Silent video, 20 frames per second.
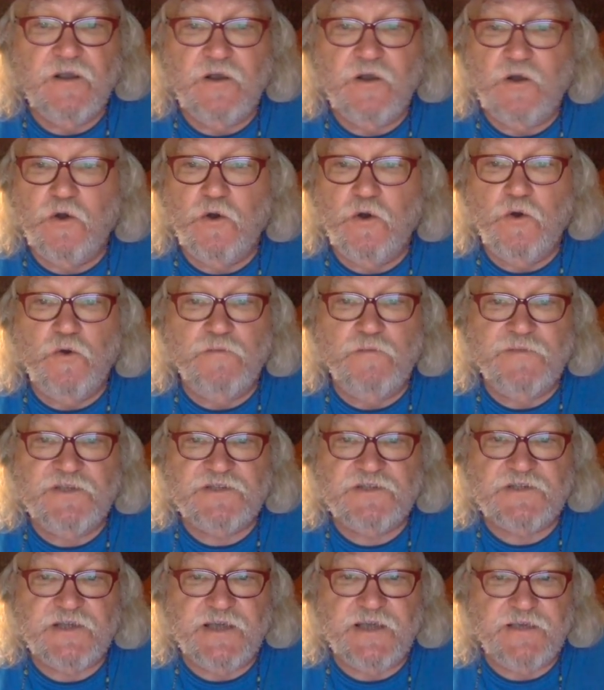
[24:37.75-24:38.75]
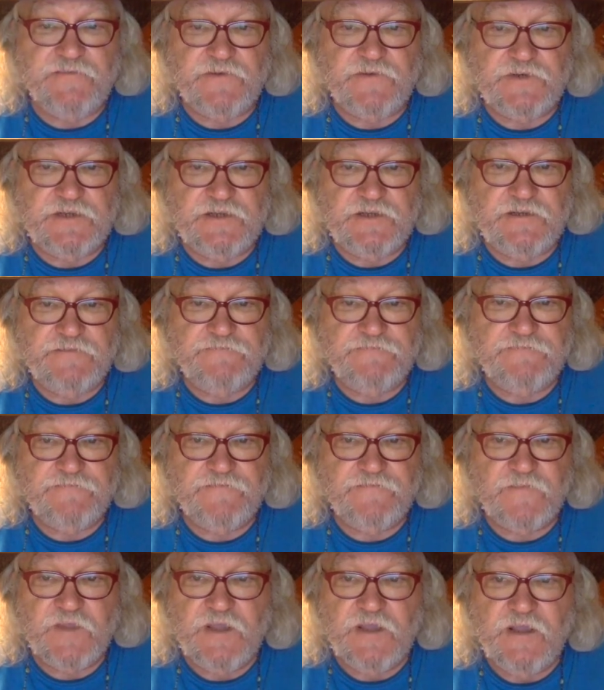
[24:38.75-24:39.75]
Oh, Miss Aberdeen,
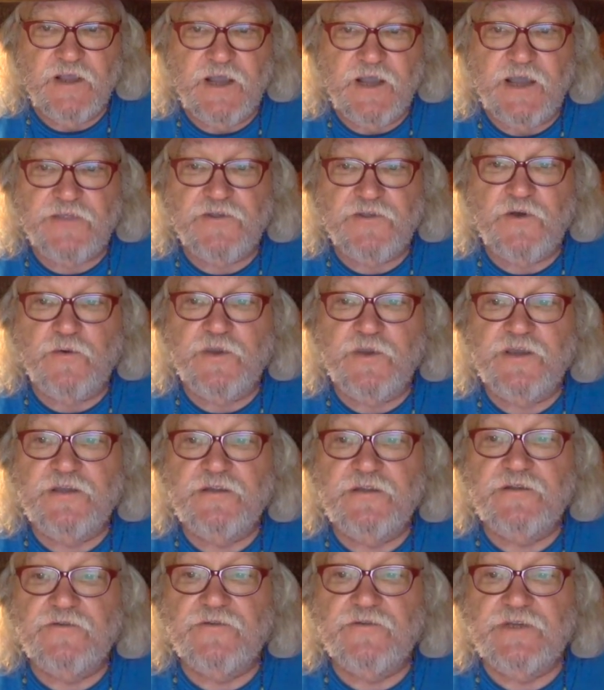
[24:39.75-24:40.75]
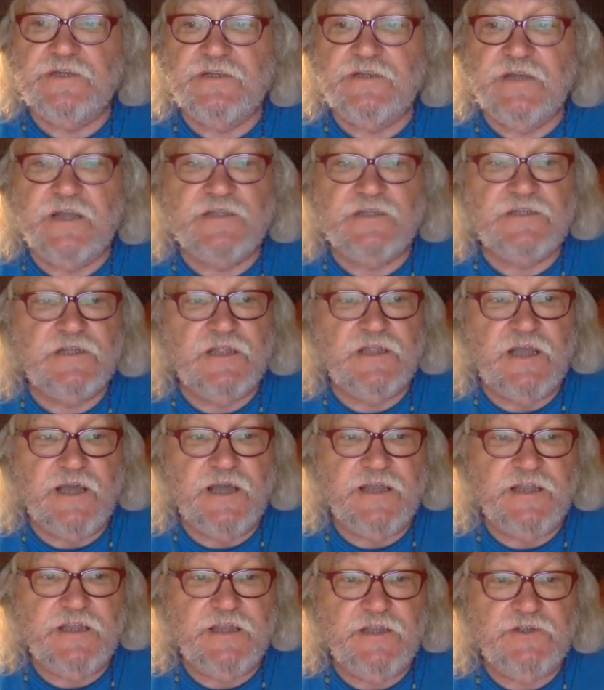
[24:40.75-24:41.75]
I thought we had agreed not to
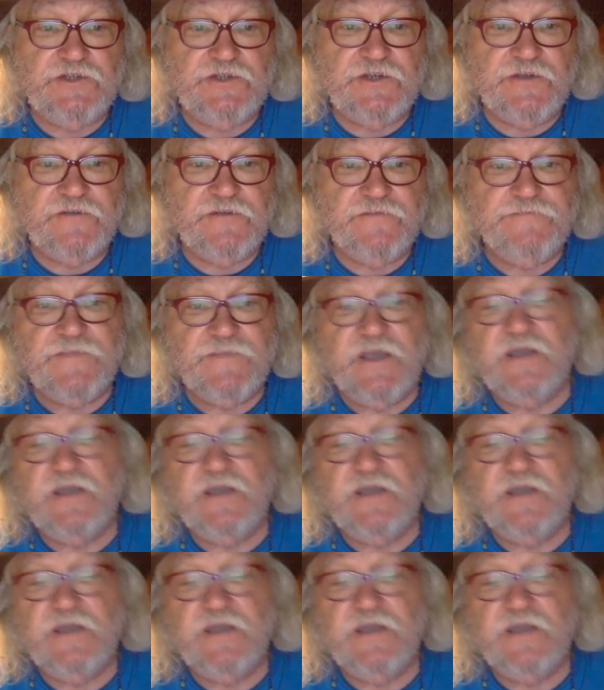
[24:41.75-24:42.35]
lie to each other.